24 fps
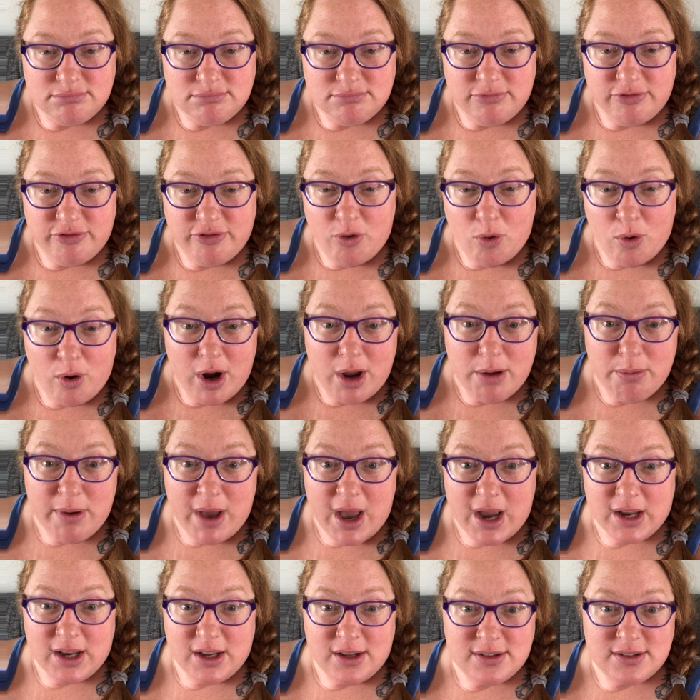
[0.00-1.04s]
foray
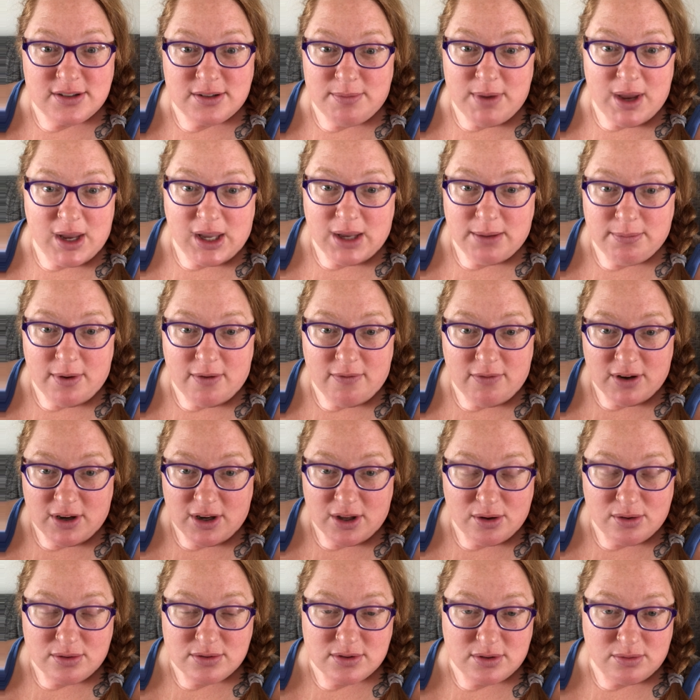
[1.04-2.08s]
back into making my
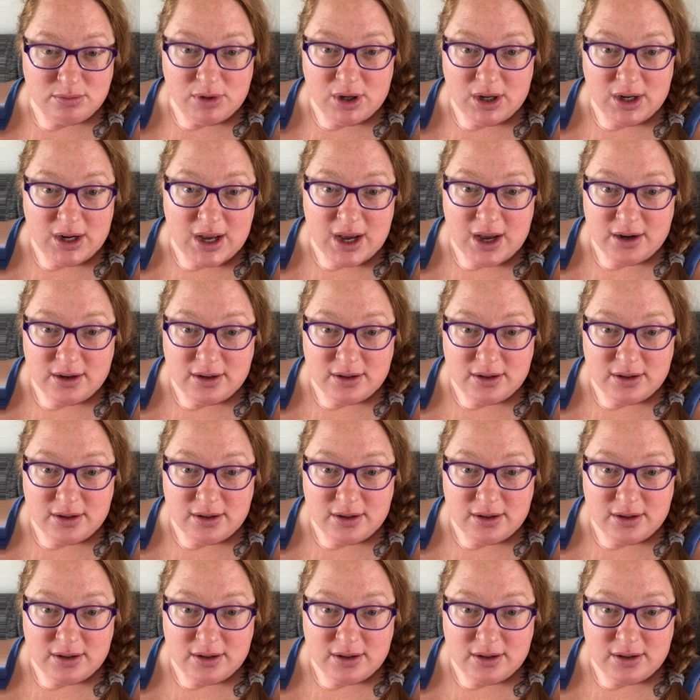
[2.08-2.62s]
videos and whatnot,